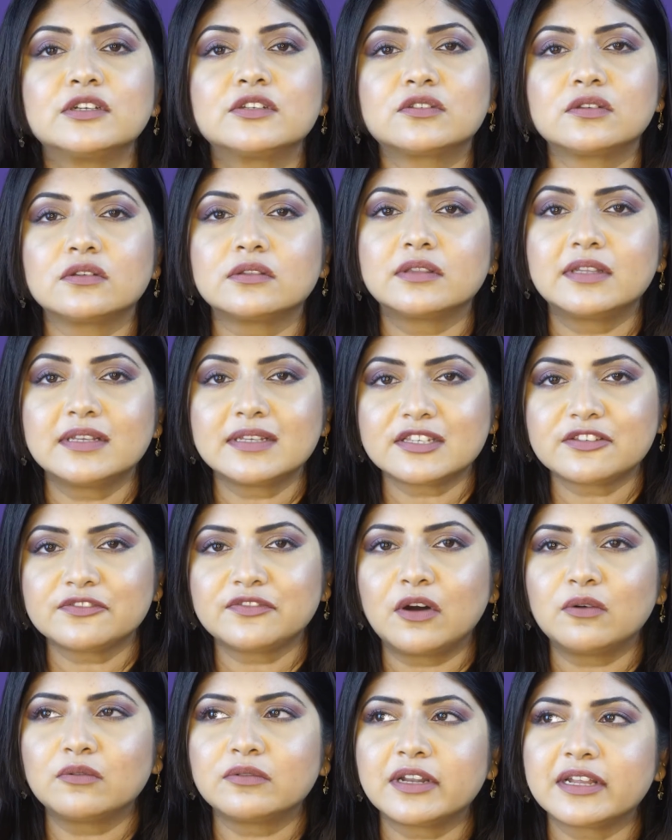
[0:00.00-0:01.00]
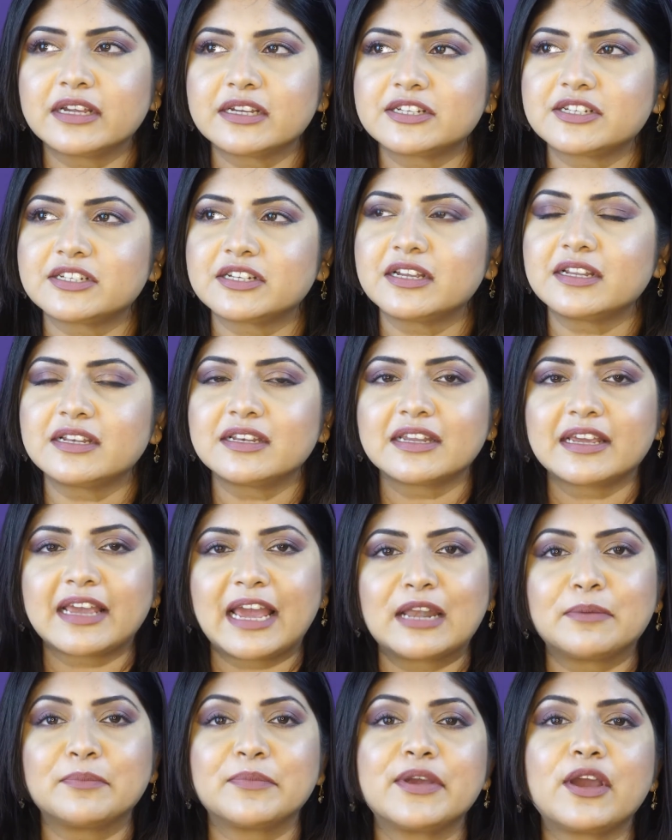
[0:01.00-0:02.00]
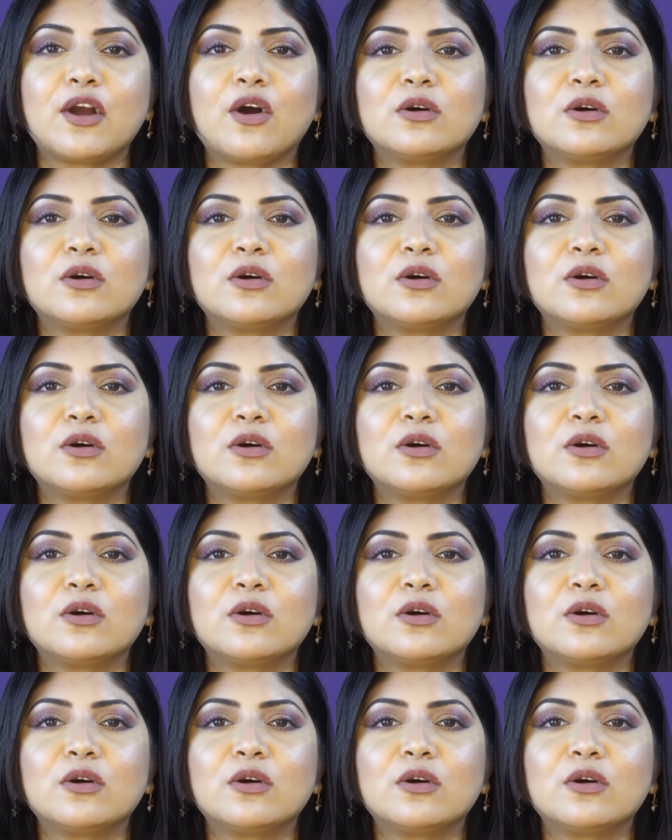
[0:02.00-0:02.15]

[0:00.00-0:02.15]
So this foundation can be